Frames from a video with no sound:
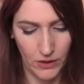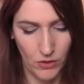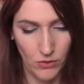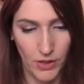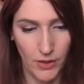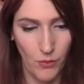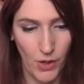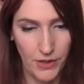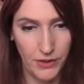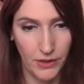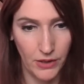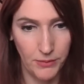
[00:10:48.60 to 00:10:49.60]
Okay, why are
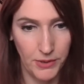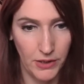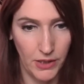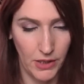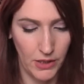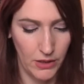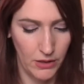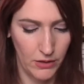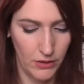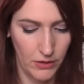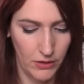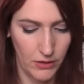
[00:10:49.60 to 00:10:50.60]
they not communicating?
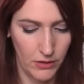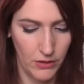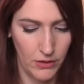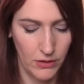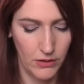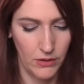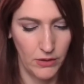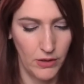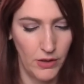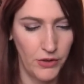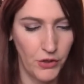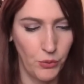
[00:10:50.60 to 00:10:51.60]

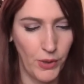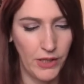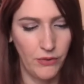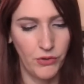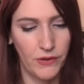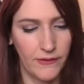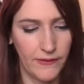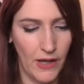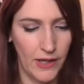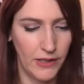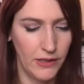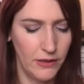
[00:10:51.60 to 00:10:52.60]
They're waiting for a
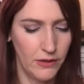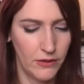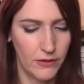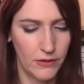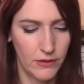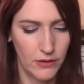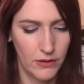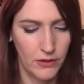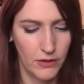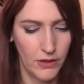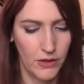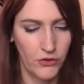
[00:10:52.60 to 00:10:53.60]
sign,
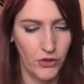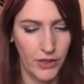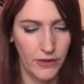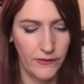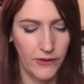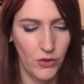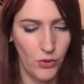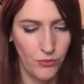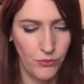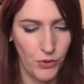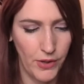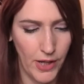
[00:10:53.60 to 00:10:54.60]
trying to stay
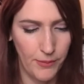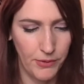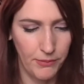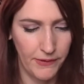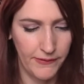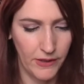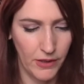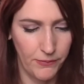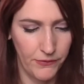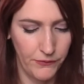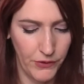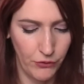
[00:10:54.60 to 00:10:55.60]
hopeful, optimistic
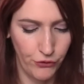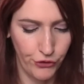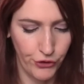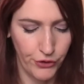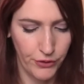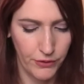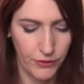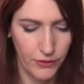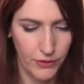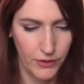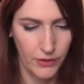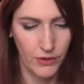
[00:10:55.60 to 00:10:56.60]
of the future.
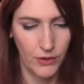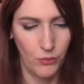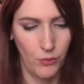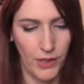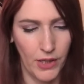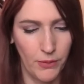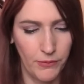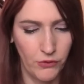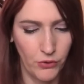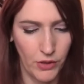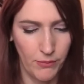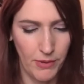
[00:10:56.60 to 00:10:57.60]
When it comes
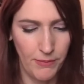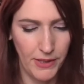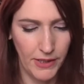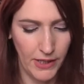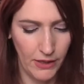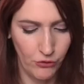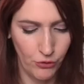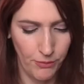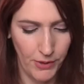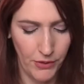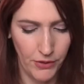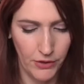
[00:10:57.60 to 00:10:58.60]
to a commitment, engage, or
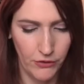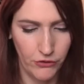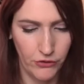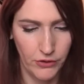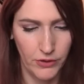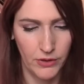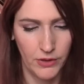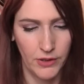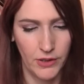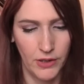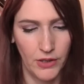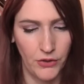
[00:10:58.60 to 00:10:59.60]
marriage,
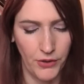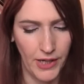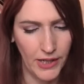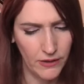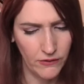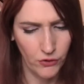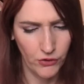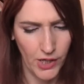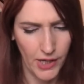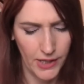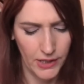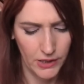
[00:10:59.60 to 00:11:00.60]
their hands are
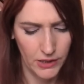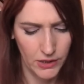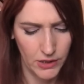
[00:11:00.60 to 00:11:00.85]
tied.